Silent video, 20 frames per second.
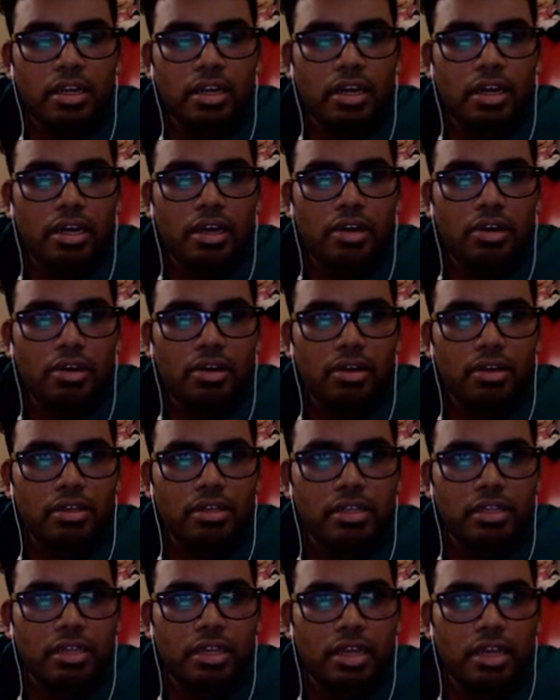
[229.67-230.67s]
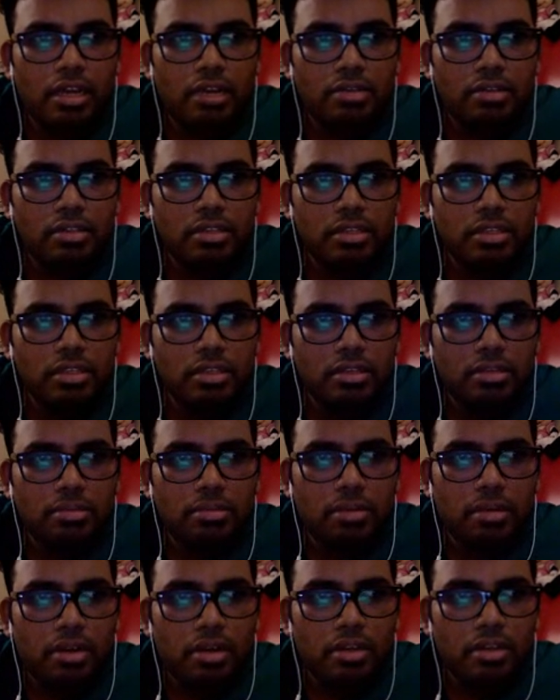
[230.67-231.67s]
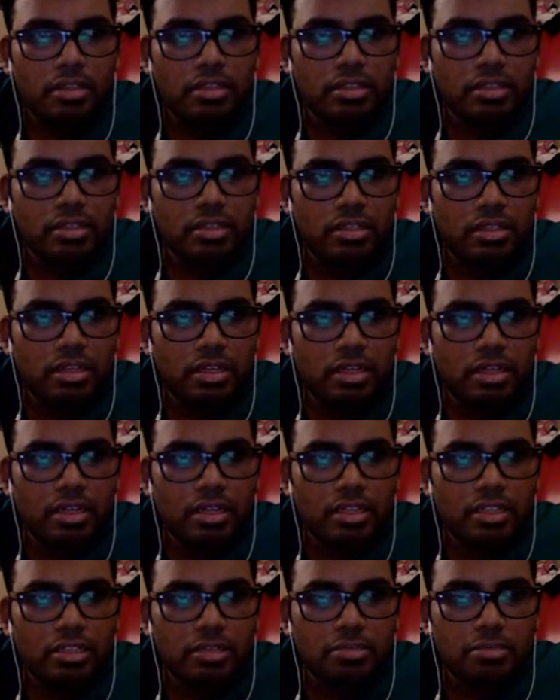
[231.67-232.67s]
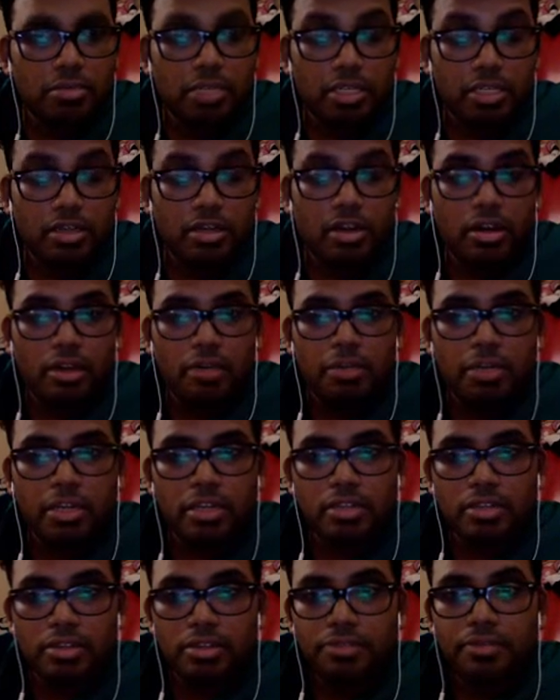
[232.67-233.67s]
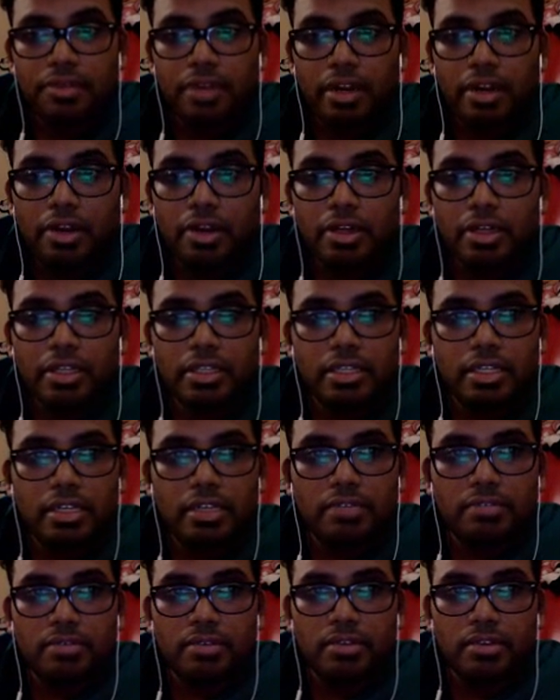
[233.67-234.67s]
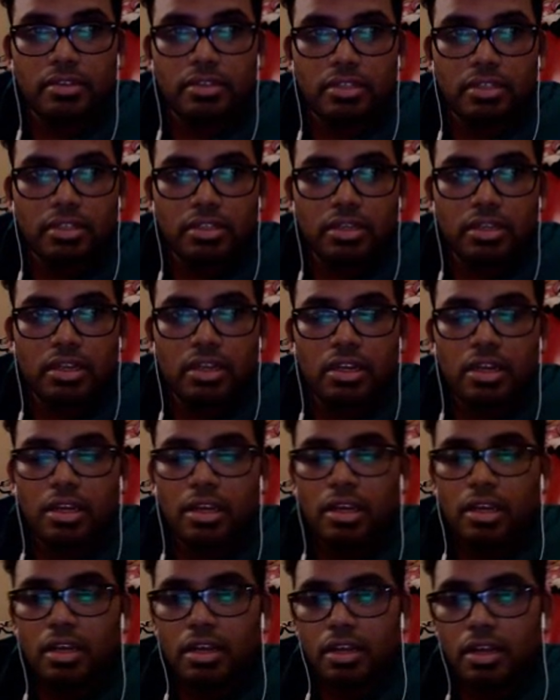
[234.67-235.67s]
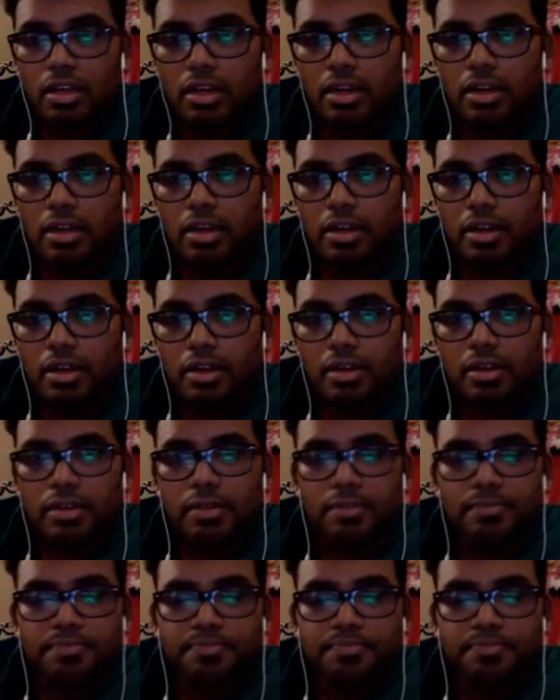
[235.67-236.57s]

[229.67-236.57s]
I already have the project as Bitcoin because I already created for the uh,